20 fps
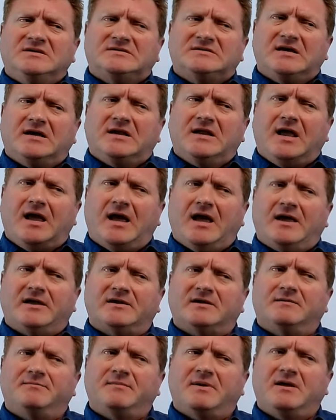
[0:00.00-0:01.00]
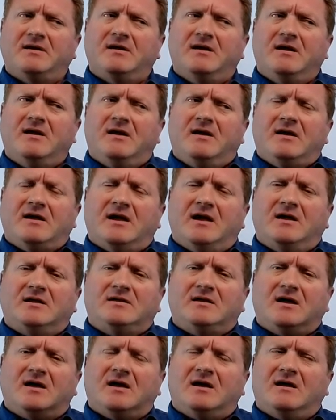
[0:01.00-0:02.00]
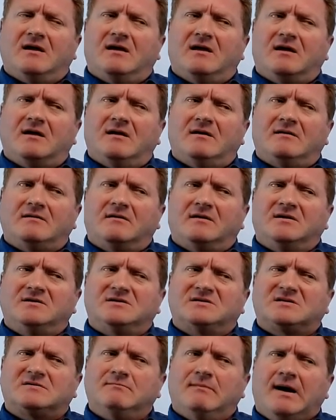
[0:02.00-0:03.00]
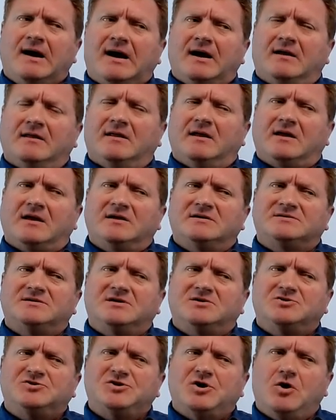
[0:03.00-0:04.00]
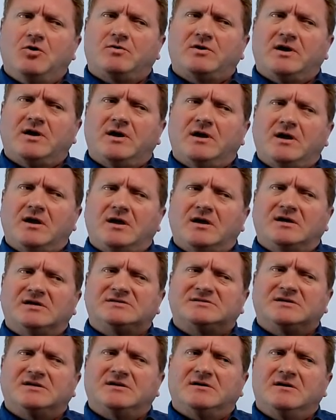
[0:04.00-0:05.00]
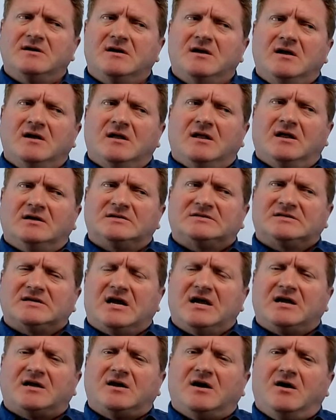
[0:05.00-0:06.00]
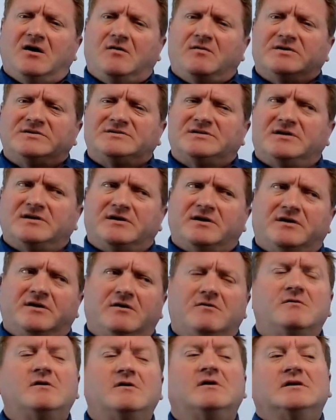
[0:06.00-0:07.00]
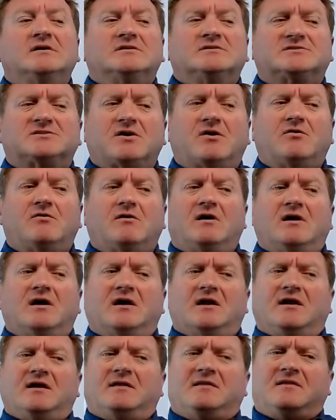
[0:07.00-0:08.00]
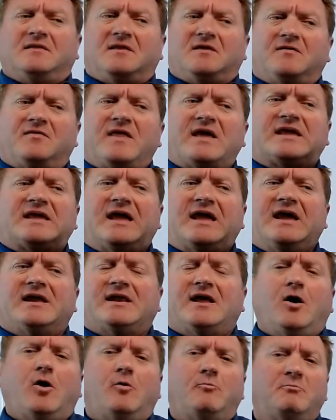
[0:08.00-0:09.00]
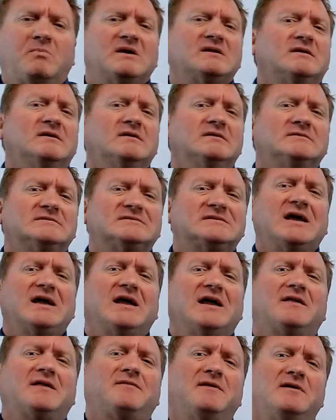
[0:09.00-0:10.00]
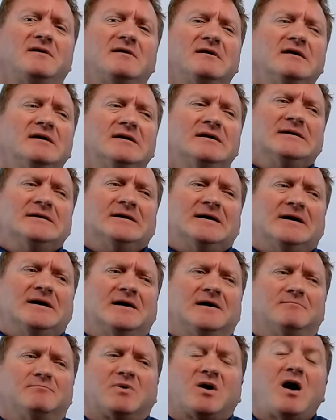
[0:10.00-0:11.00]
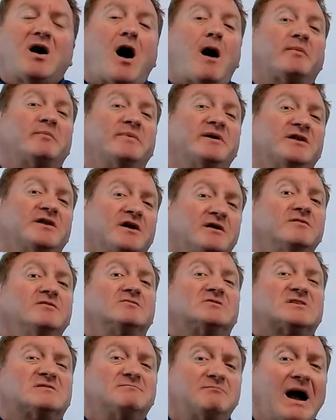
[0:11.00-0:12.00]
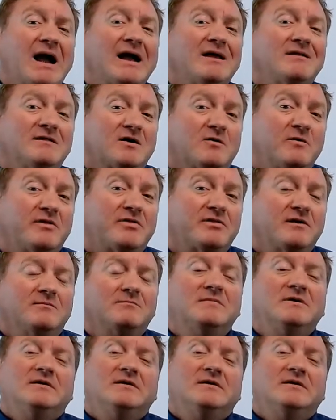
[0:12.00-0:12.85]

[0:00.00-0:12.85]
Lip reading: said he hated me, and yet he's smiling. Is he joking? Is he a psycho? Is he, So they can't help but take the compliment of you smiling with them,